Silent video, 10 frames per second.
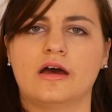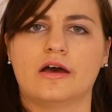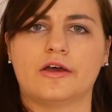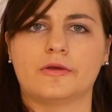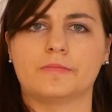
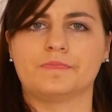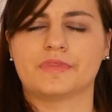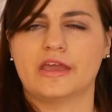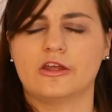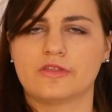
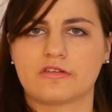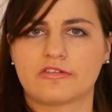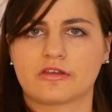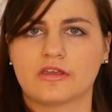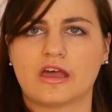hair that's
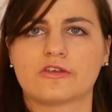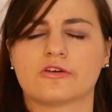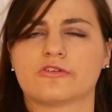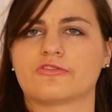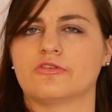stuck
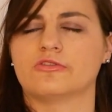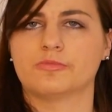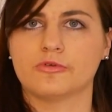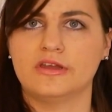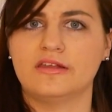together, there's no
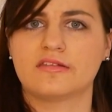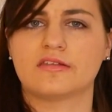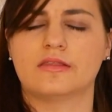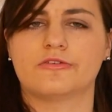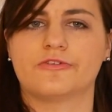debris
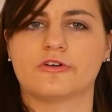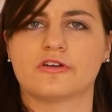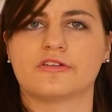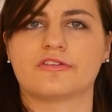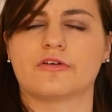in the
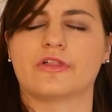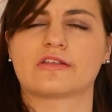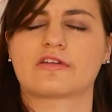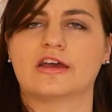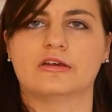fur, and so
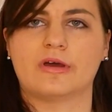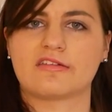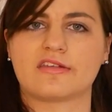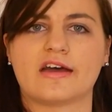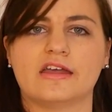that's kind of my
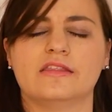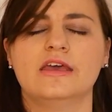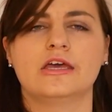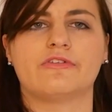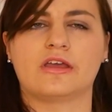sign.
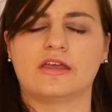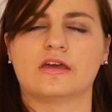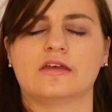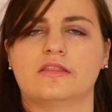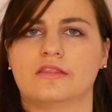If I can
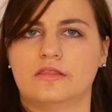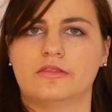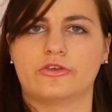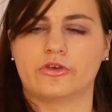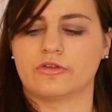get
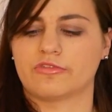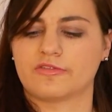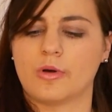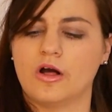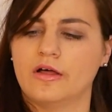the
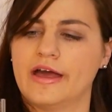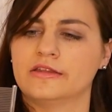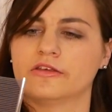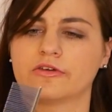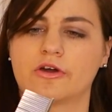small
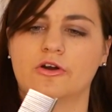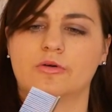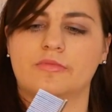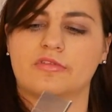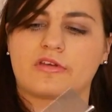end of the
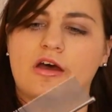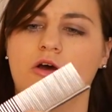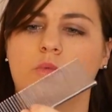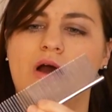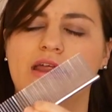comb, it's got
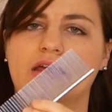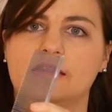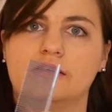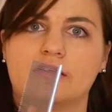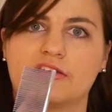a wide
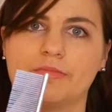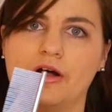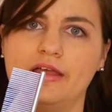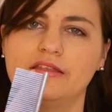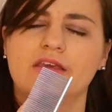end and a
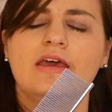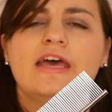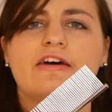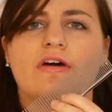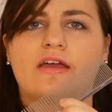small end.
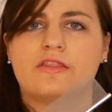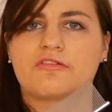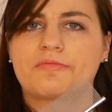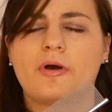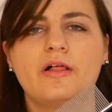If I can get the
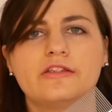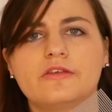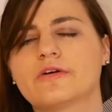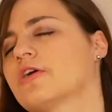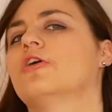small end
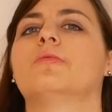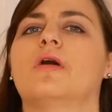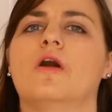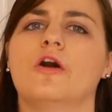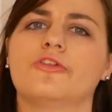of the comb
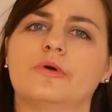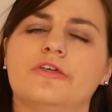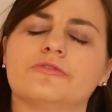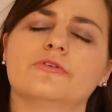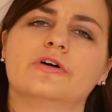all the way
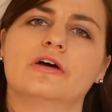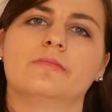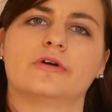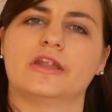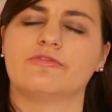through
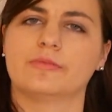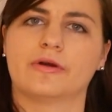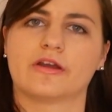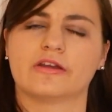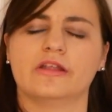him on every
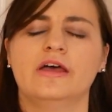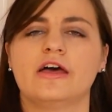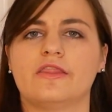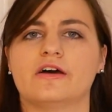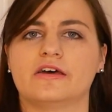part,
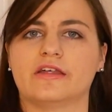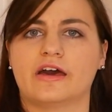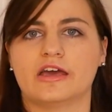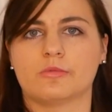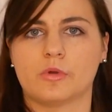then
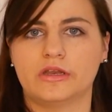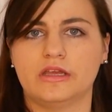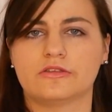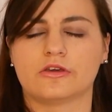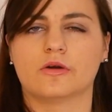I am
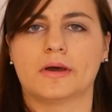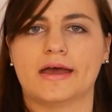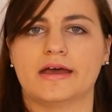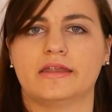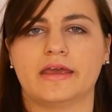ready to go
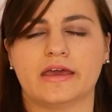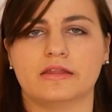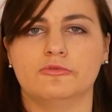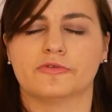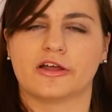ahead
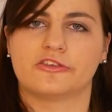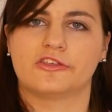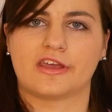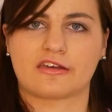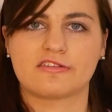and move on to
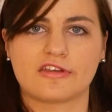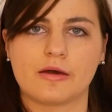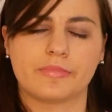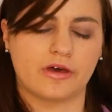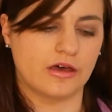the next
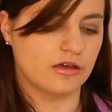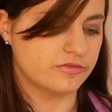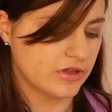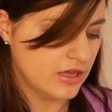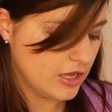step
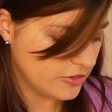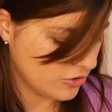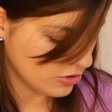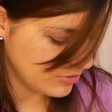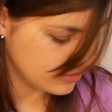of the
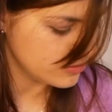grooming